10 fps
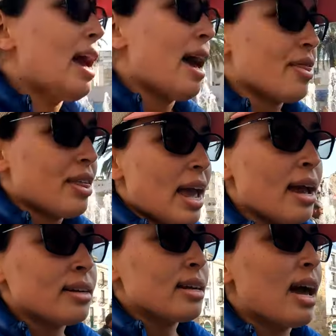And
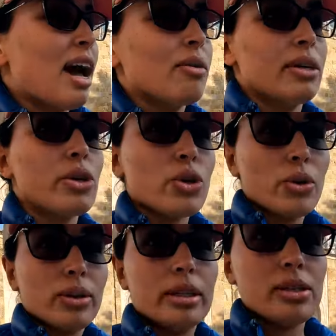then I want to show
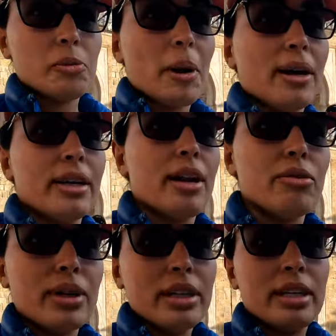you this spot that I
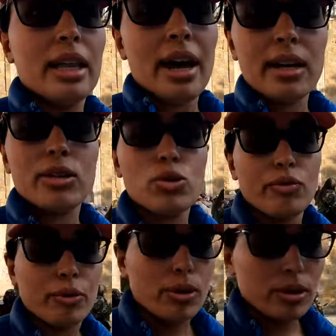really liked
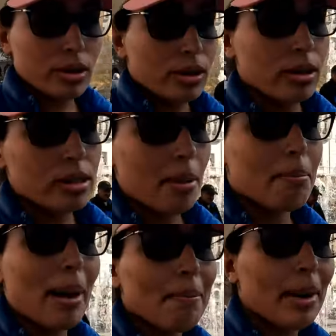for uh, some
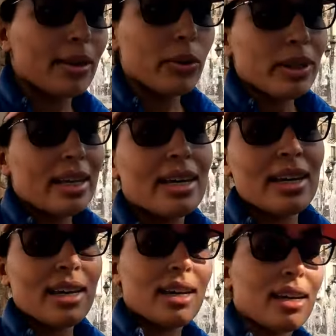
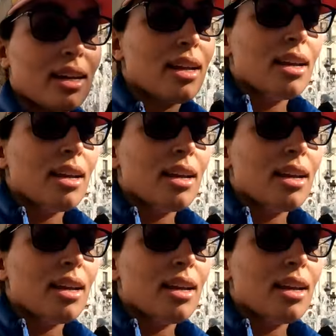bambalouni.